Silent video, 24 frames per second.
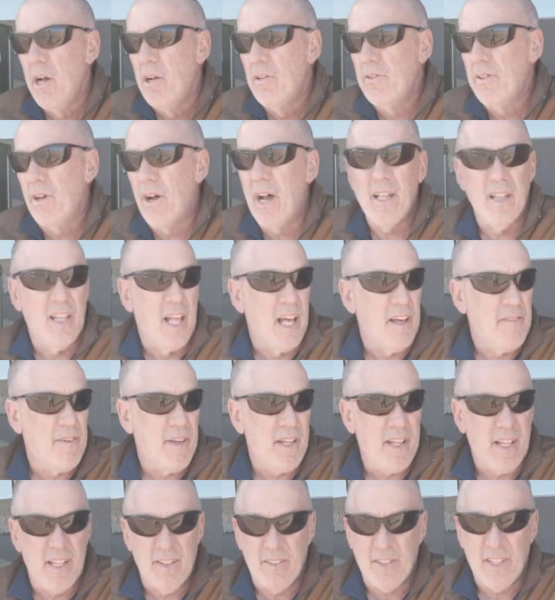I love
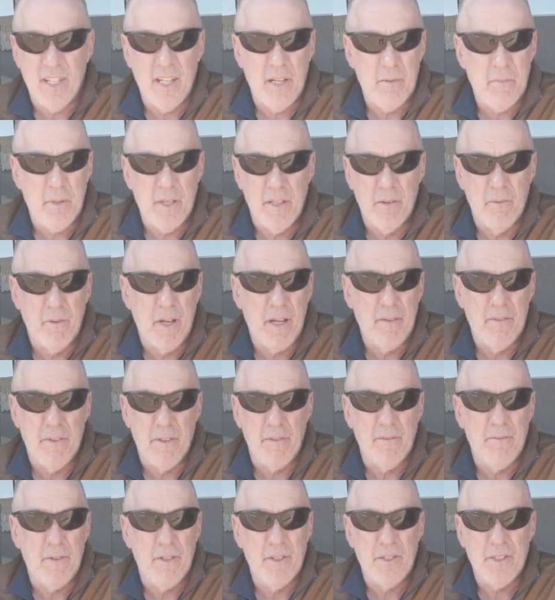it. It's going to be the wave of
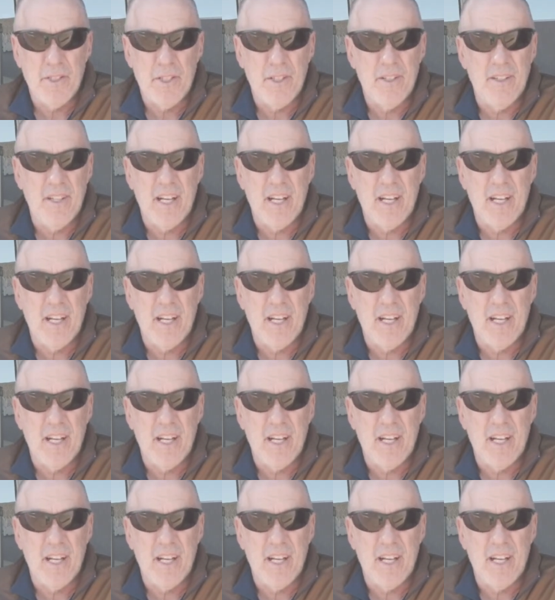the future.